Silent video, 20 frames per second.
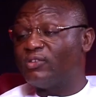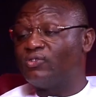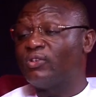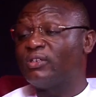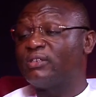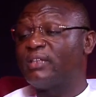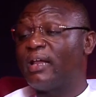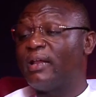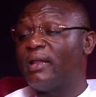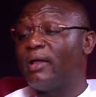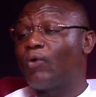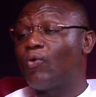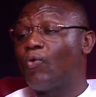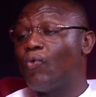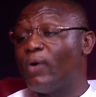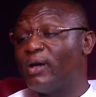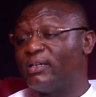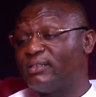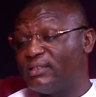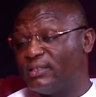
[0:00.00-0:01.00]
It's not an
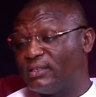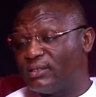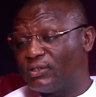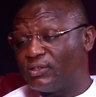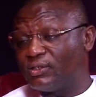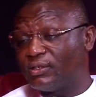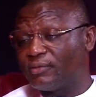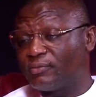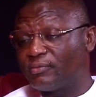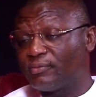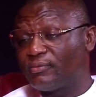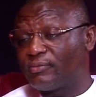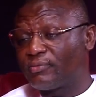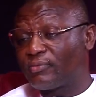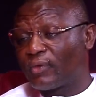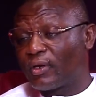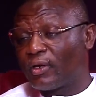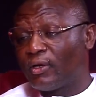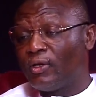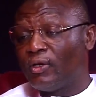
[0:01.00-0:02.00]
ECOWAS decision.
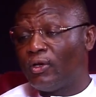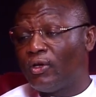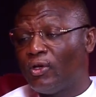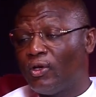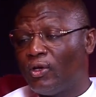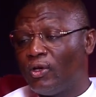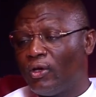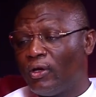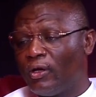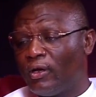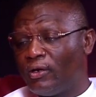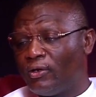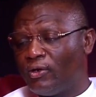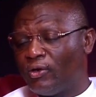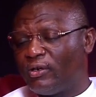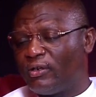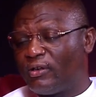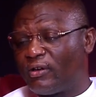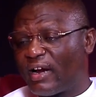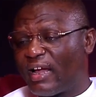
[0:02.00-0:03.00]

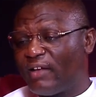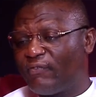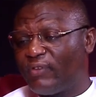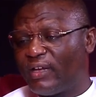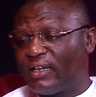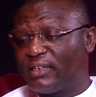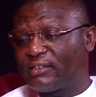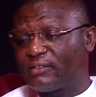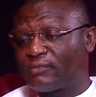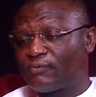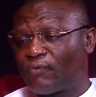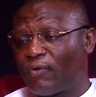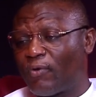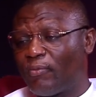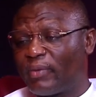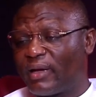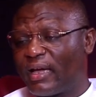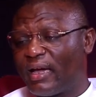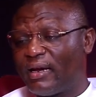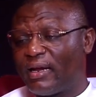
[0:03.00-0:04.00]
Your drivers
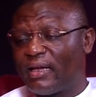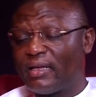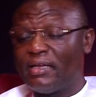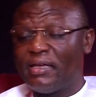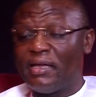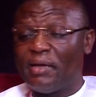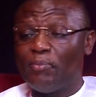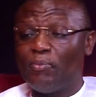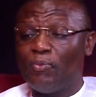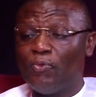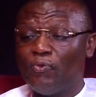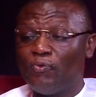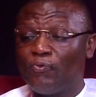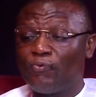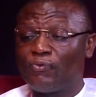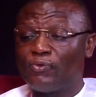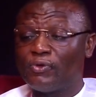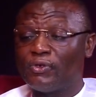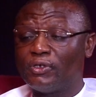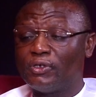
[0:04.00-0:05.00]
from Ghana here
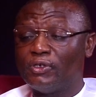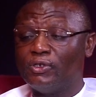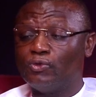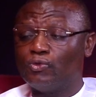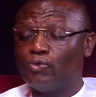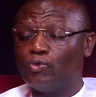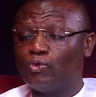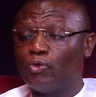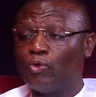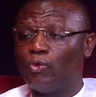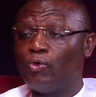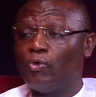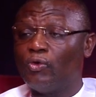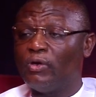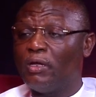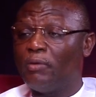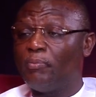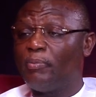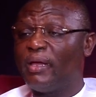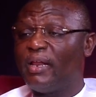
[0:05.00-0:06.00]
move into Togo,
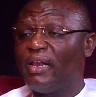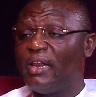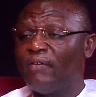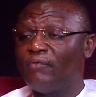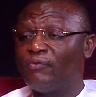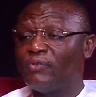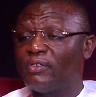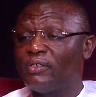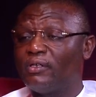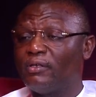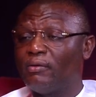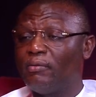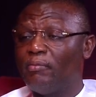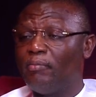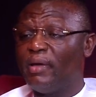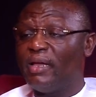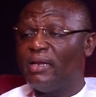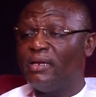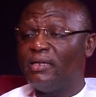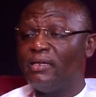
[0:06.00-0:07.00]
they pay levy.
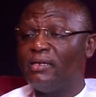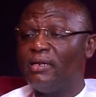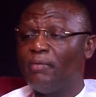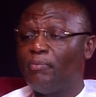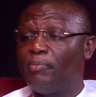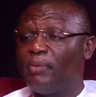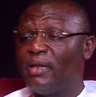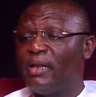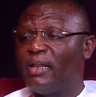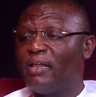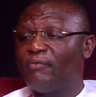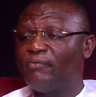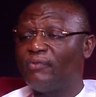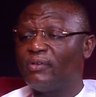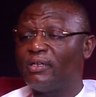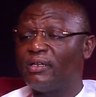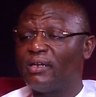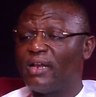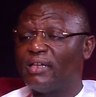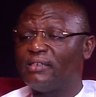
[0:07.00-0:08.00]
Benin, they pay
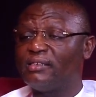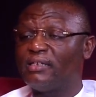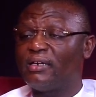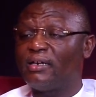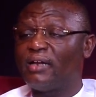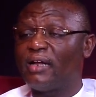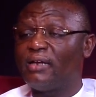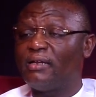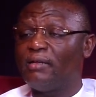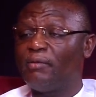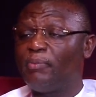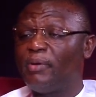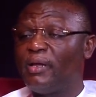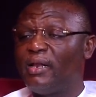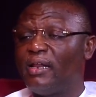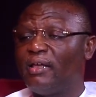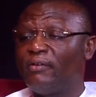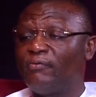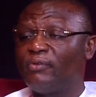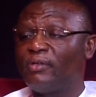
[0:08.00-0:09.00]
levy. Nigeria, they pay
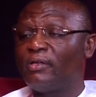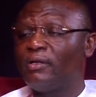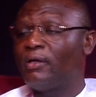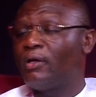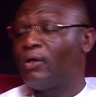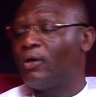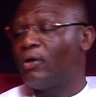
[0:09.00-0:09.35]
levy.